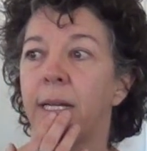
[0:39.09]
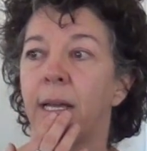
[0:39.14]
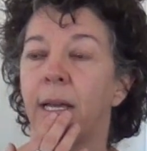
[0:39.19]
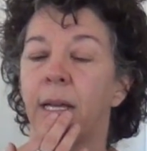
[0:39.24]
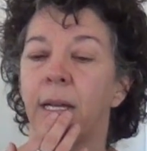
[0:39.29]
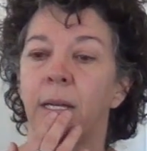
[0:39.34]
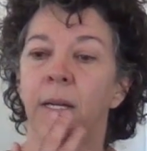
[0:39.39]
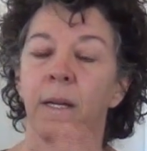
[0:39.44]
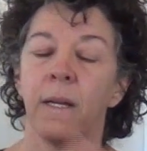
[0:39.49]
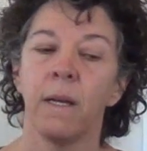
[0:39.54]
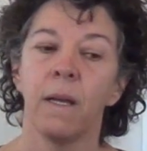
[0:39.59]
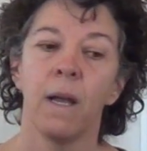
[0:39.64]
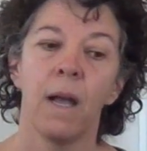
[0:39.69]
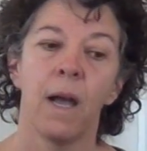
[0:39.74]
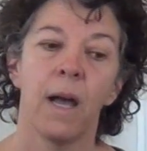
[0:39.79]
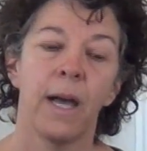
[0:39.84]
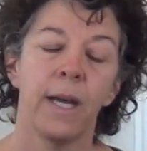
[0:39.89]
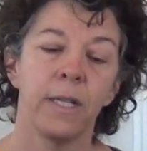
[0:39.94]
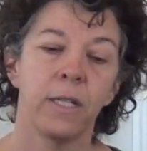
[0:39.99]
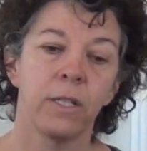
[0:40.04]
And
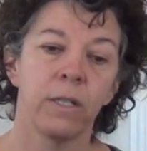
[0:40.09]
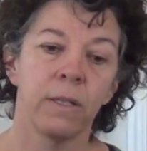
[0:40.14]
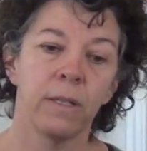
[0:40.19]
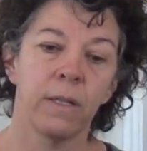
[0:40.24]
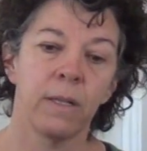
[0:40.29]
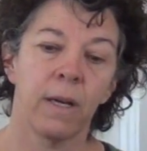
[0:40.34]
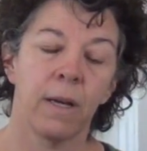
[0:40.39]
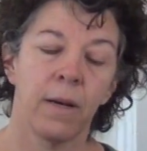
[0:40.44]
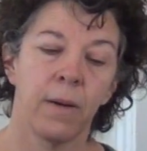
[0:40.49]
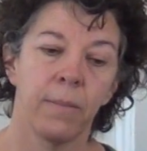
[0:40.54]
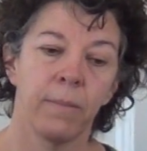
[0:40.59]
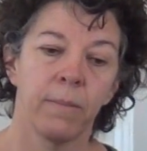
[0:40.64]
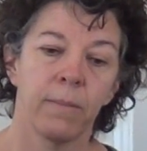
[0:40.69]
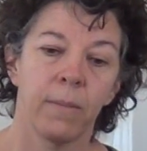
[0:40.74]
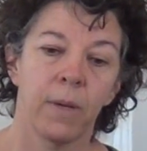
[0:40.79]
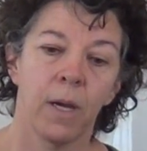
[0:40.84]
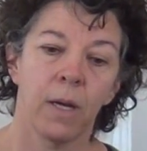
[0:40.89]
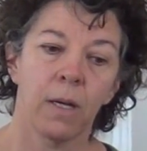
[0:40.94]
I did a